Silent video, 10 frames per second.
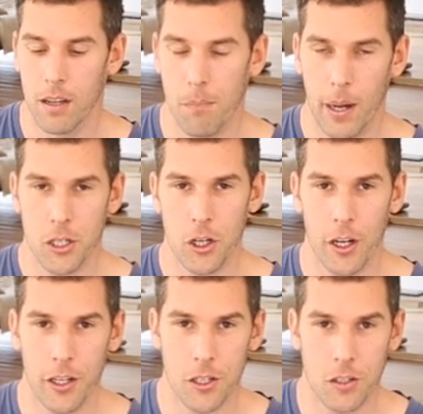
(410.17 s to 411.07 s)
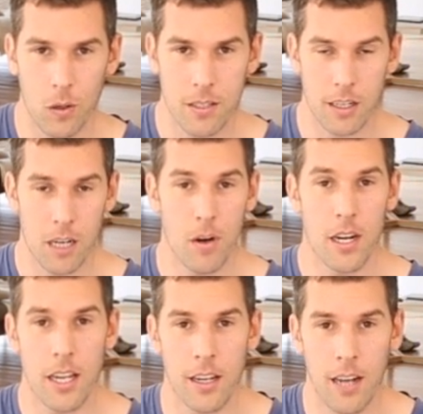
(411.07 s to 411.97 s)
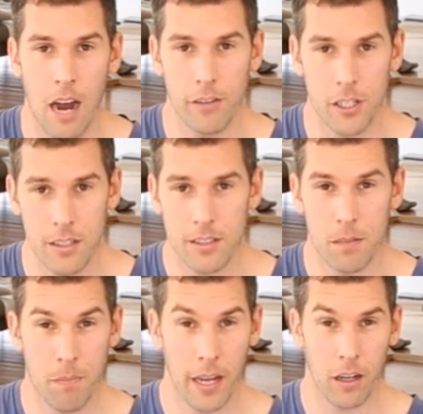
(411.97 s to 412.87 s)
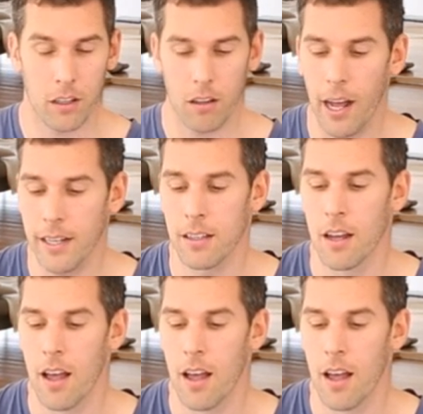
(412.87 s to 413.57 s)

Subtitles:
my church or ceremony coverages, depending on the light,